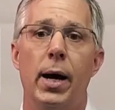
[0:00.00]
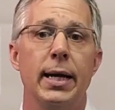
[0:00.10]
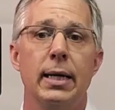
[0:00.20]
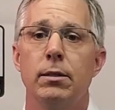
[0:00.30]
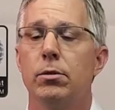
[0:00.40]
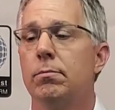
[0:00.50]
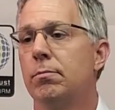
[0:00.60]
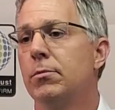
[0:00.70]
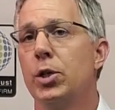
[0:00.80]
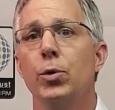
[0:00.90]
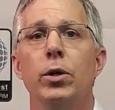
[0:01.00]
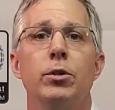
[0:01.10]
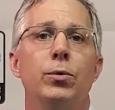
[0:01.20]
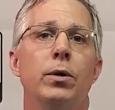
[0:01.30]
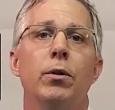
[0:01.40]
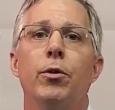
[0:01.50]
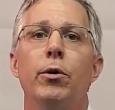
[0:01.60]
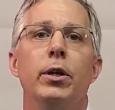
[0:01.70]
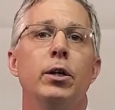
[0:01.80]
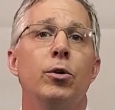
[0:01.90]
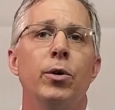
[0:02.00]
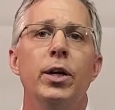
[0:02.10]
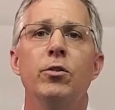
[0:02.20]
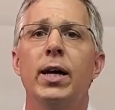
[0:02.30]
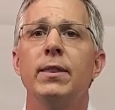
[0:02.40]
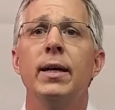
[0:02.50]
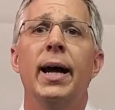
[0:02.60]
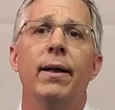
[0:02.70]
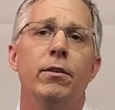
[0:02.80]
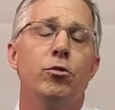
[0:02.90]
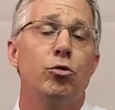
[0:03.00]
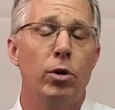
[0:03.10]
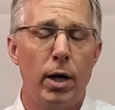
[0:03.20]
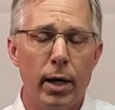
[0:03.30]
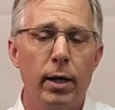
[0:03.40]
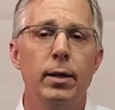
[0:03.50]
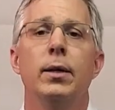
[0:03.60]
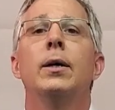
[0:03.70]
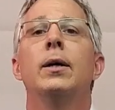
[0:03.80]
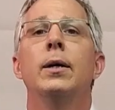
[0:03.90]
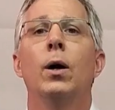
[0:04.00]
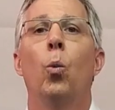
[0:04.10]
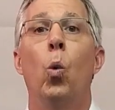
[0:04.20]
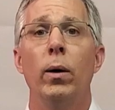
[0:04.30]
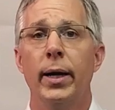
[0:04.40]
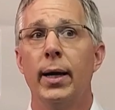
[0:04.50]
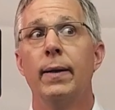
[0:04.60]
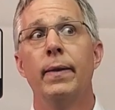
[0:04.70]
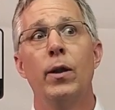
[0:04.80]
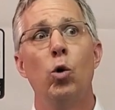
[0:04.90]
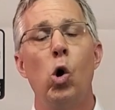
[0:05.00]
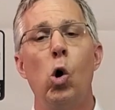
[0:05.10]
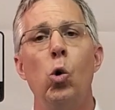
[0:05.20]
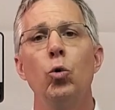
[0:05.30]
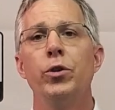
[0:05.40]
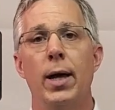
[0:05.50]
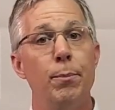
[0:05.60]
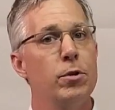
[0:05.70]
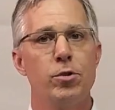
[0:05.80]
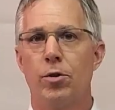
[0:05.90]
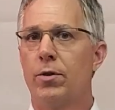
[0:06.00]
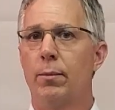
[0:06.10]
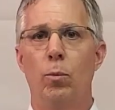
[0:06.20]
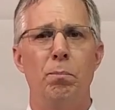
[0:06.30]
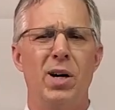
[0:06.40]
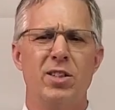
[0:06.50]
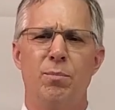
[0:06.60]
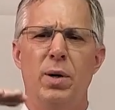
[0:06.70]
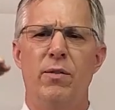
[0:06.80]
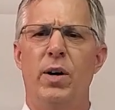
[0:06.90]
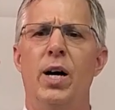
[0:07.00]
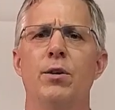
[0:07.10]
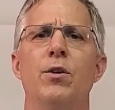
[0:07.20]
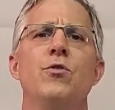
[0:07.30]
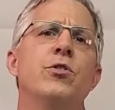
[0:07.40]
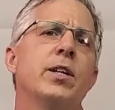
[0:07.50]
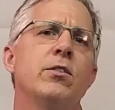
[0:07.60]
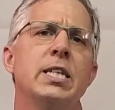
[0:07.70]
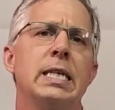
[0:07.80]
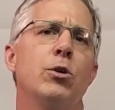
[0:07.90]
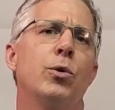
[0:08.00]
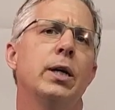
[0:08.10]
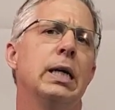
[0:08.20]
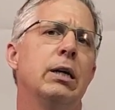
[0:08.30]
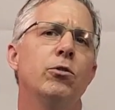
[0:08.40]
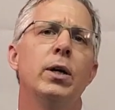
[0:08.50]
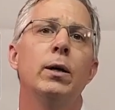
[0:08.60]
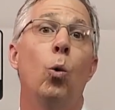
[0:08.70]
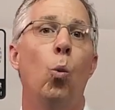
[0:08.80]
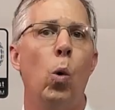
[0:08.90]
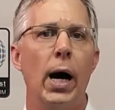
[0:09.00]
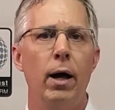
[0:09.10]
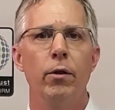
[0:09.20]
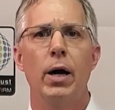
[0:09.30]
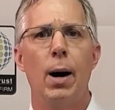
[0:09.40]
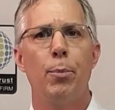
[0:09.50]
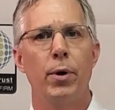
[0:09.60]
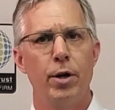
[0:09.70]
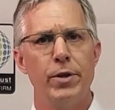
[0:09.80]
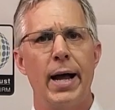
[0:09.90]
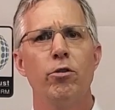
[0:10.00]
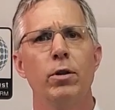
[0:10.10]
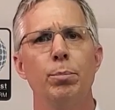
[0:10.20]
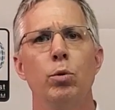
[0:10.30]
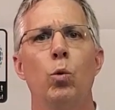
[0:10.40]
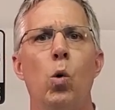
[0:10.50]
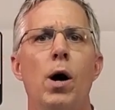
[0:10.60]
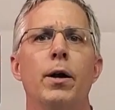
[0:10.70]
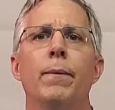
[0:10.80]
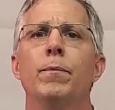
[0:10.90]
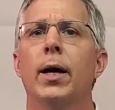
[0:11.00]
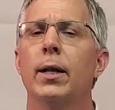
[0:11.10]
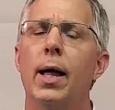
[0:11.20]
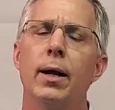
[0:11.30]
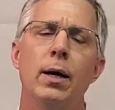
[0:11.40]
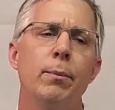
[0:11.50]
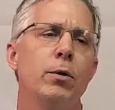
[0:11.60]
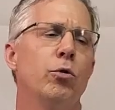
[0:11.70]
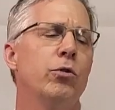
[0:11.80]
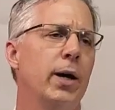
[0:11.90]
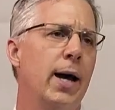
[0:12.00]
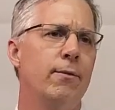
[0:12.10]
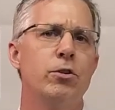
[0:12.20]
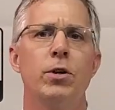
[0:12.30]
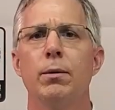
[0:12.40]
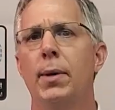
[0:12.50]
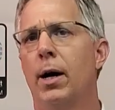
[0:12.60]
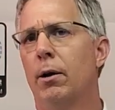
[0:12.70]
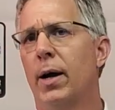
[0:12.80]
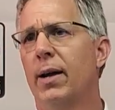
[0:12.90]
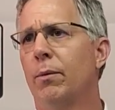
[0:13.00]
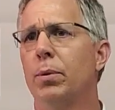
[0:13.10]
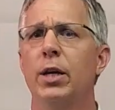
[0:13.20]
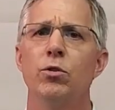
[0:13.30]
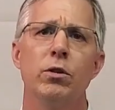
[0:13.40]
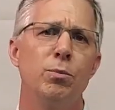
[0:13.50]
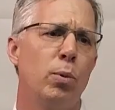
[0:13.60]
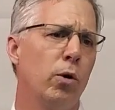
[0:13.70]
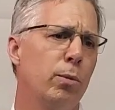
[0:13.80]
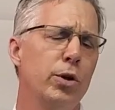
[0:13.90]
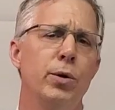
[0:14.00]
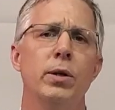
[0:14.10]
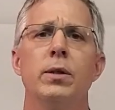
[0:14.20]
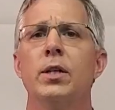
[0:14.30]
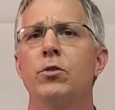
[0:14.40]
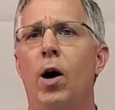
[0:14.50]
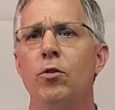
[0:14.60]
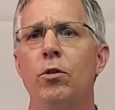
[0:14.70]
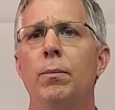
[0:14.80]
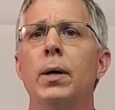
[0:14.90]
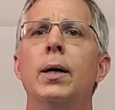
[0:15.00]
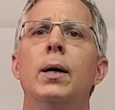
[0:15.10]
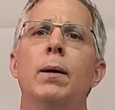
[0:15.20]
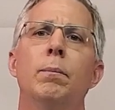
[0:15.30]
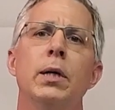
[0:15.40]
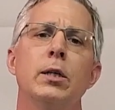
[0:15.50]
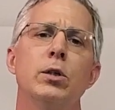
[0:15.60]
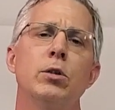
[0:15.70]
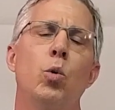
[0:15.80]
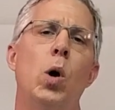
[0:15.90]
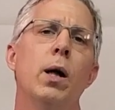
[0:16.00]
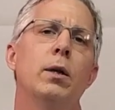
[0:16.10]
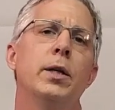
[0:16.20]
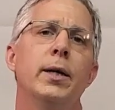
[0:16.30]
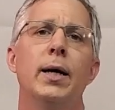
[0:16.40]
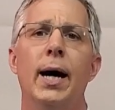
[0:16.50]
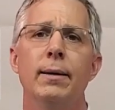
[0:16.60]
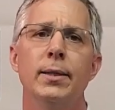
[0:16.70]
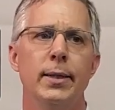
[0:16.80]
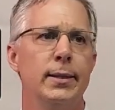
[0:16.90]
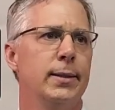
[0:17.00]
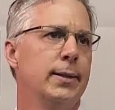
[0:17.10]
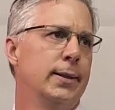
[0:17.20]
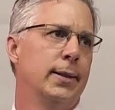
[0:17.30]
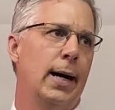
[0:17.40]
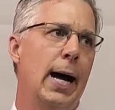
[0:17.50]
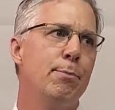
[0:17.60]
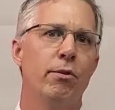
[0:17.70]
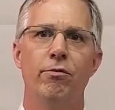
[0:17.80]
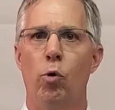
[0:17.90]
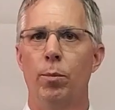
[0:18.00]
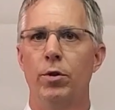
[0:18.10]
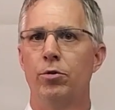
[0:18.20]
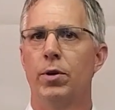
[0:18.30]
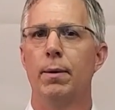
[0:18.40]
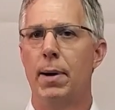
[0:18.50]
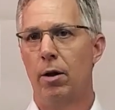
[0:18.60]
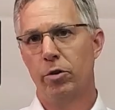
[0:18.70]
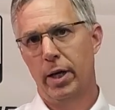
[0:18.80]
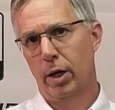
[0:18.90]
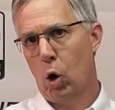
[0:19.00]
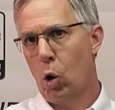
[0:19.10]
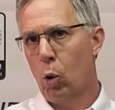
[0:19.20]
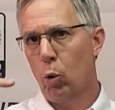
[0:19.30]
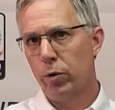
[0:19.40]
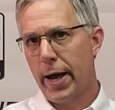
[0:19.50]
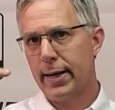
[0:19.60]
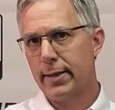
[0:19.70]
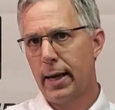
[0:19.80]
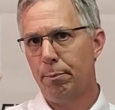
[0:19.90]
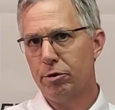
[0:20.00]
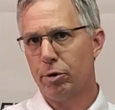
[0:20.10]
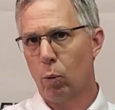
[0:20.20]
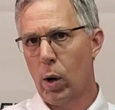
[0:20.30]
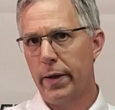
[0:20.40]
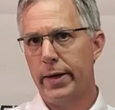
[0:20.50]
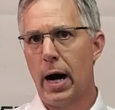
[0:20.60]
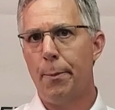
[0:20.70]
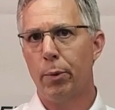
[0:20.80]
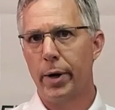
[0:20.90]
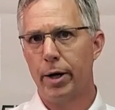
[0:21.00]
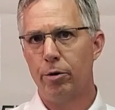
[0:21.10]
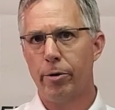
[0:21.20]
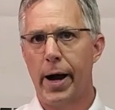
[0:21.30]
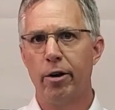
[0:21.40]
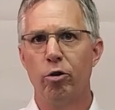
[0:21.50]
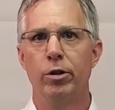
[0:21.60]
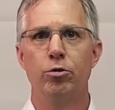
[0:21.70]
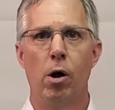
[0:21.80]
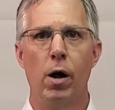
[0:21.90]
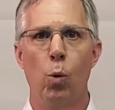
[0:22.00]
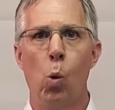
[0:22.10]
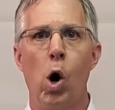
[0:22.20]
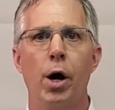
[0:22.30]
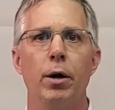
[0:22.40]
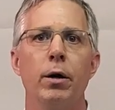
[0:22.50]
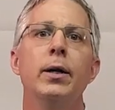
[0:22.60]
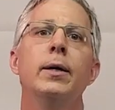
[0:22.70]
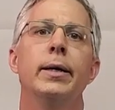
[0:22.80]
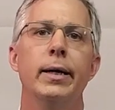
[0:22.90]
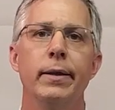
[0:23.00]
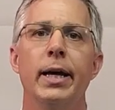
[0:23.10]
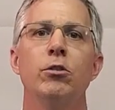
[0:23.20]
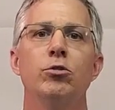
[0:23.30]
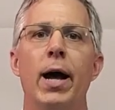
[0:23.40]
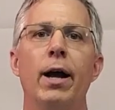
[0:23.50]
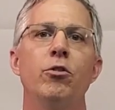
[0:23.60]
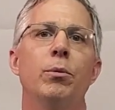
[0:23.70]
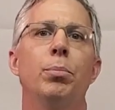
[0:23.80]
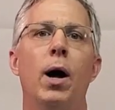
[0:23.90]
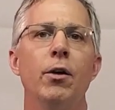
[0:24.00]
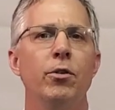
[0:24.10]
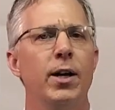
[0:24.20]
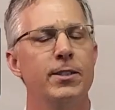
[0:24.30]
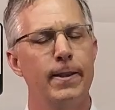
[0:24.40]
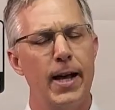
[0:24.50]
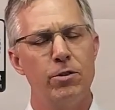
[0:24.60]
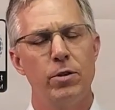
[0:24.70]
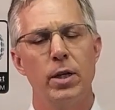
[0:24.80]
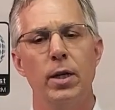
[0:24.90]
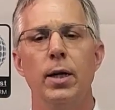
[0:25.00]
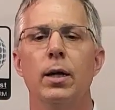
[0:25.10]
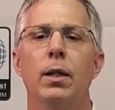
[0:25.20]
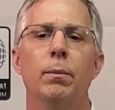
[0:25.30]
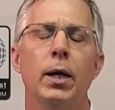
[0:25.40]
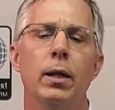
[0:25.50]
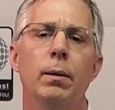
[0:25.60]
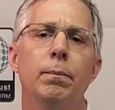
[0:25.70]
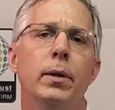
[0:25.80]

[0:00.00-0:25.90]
might get 2 to 230 degrees at the truck, and they'll hold temperatures much above 160 degrees while the operators actually pull water. Okay, a lot of companies will say, I have a truck mount or I use a portable unit and it's awesome, but good quality, high performance truck mounts can hold that temperature while the operators are actually drawing water in the extraction process. And that's the key and the